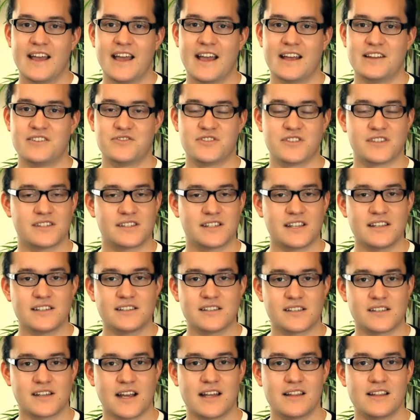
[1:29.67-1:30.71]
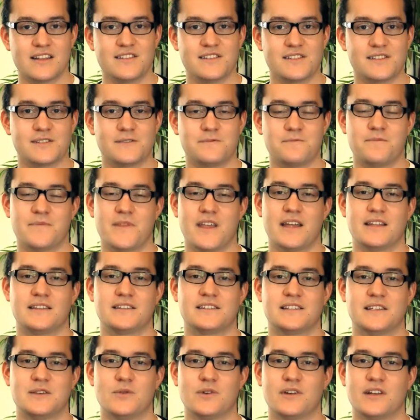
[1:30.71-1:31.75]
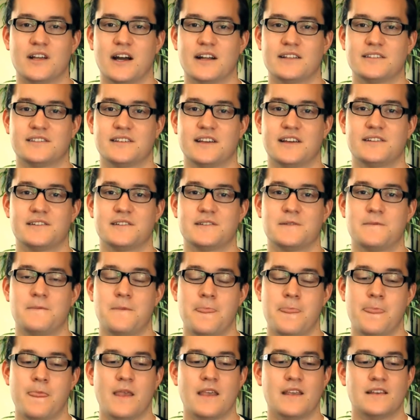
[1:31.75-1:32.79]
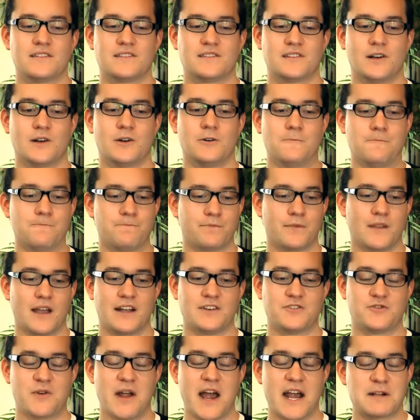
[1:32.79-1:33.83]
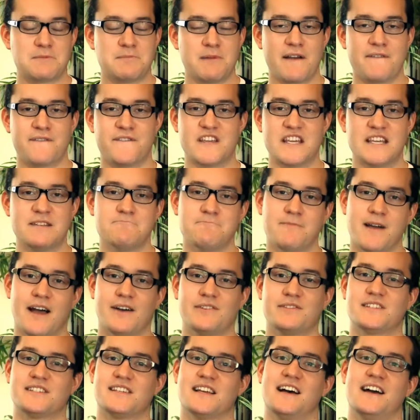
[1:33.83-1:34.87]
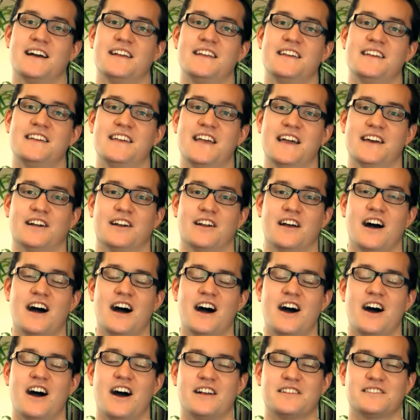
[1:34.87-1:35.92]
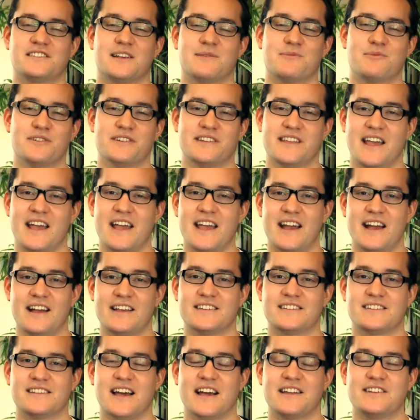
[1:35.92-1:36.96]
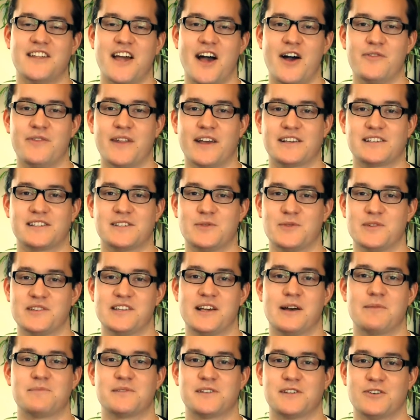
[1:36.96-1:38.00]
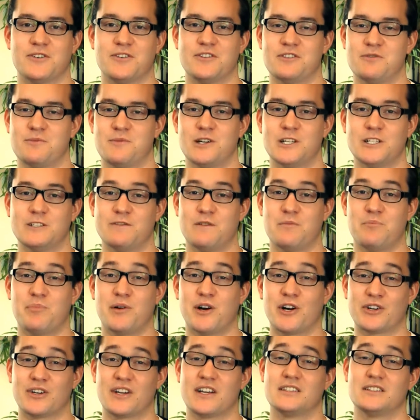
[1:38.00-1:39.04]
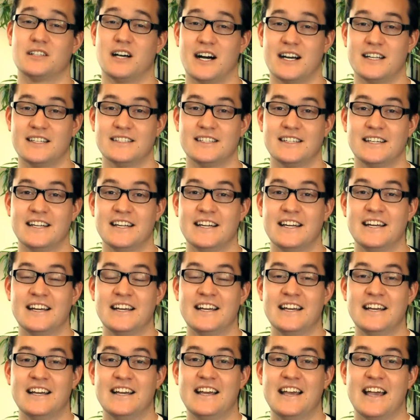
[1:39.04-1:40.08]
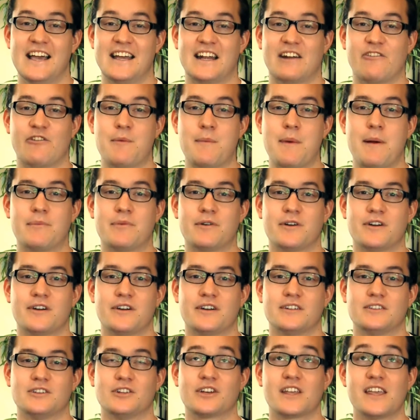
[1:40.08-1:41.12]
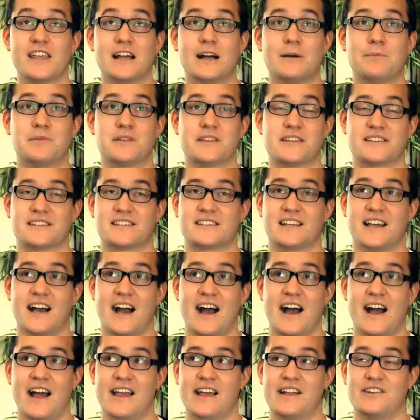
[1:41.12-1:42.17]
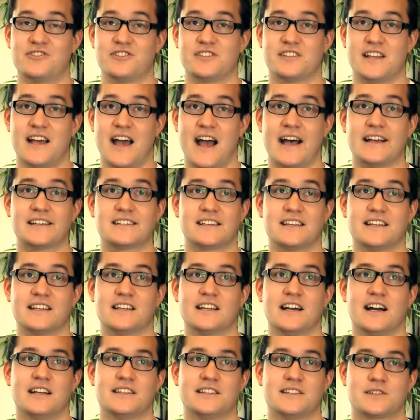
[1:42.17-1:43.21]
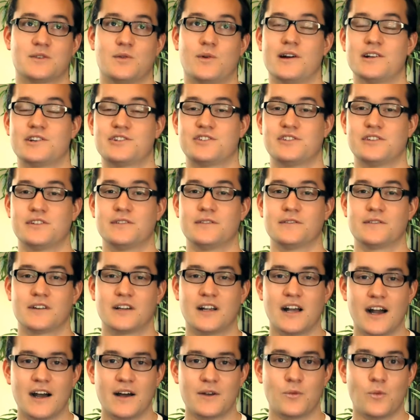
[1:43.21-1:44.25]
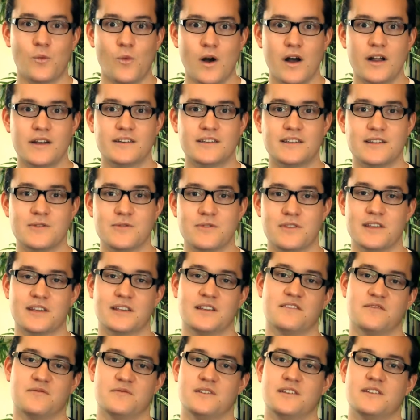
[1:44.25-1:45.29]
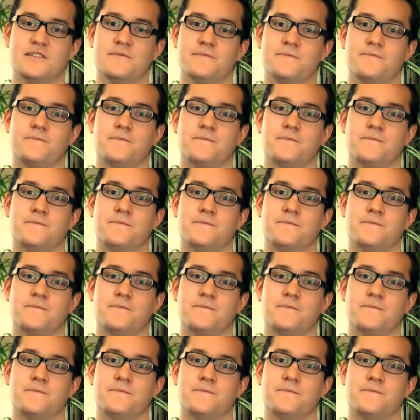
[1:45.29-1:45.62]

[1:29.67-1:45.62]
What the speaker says: And just sit in silence and see what God says. So I dragged my feet outside, and on a hot summer day, I sat down next to a dumpster in the middle of a parking lot. And I remember looking up to the sky and just asking God this question, God, what do you think of me?